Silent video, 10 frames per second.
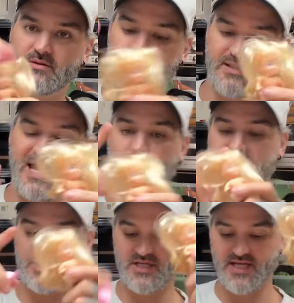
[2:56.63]
That was
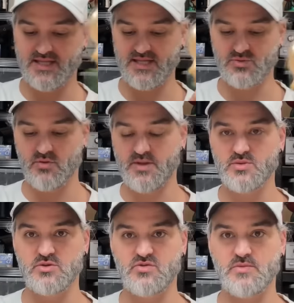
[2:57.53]
actually in this one. This
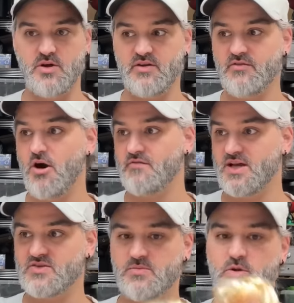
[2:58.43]
one's from 95.
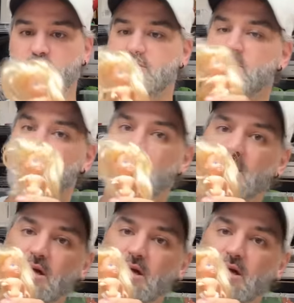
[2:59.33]
That's from 92.